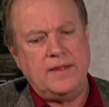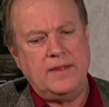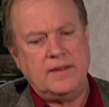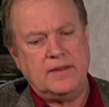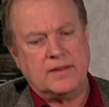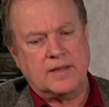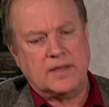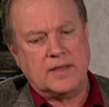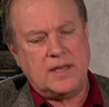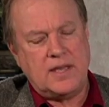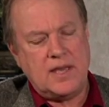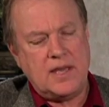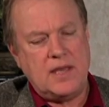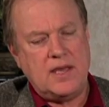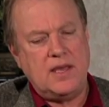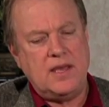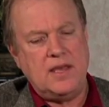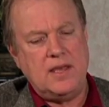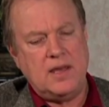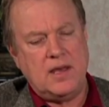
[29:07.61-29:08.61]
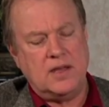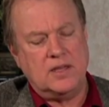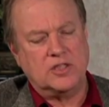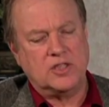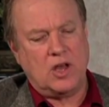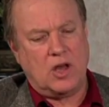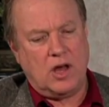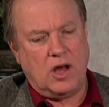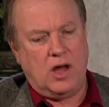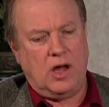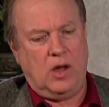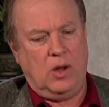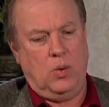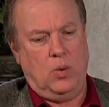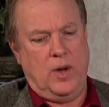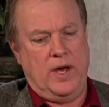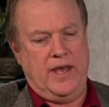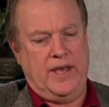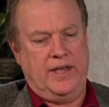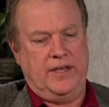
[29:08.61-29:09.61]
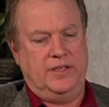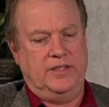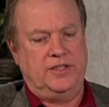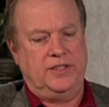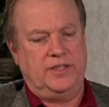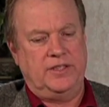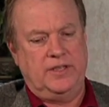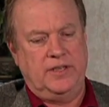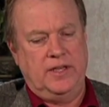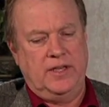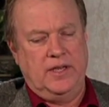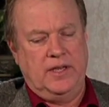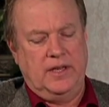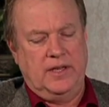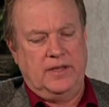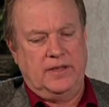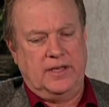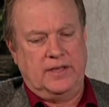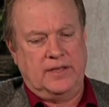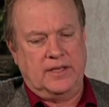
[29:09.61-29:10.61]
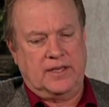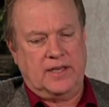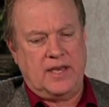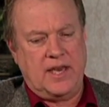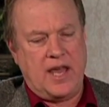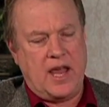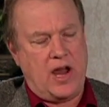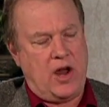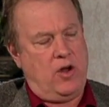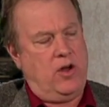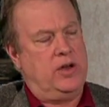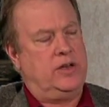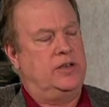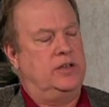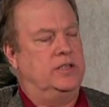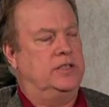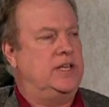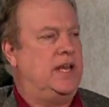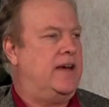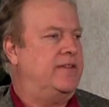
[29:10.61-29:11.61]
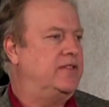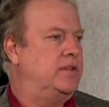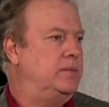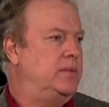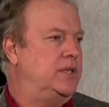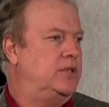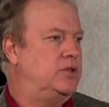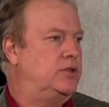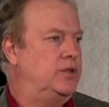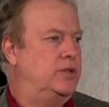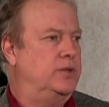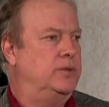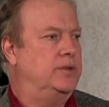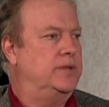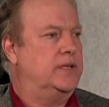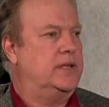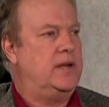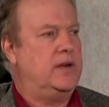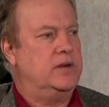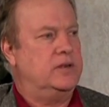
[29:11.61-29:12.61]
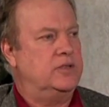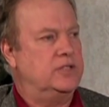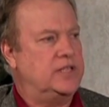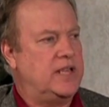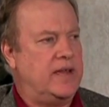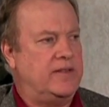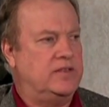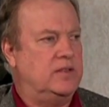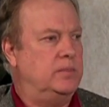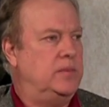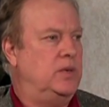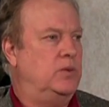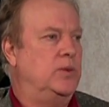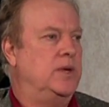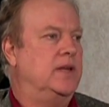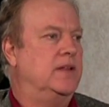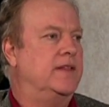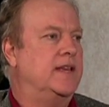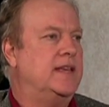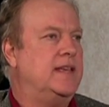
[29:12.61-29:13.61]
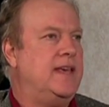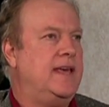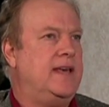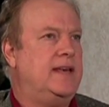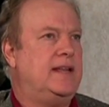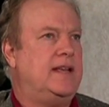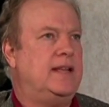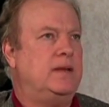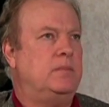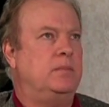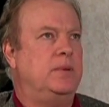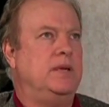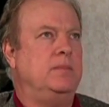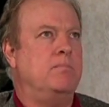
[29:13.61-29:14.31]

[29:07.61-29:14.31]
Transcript: think the key is always that the characters have to be true. The characters have to be real. They cannot be